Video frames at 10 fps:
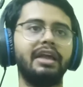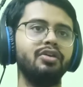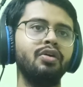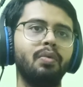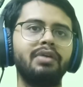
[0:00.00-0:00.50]

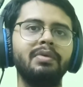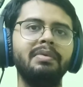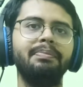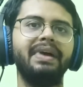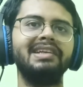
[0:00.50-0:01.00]
You know what
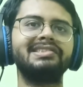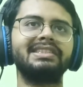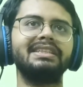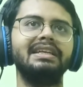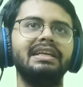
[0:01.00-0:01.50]
will be
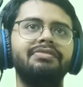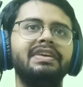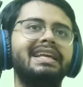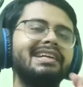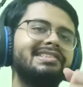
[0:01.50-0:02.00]
best?
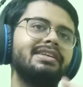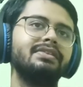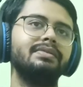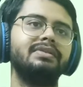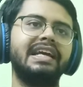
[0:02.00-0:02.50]
If he gets
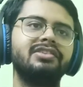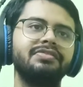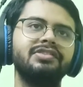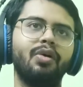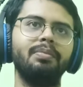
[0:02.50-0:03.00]
the taste
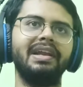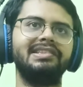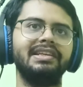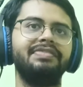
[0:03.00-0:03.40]
of his own medicine,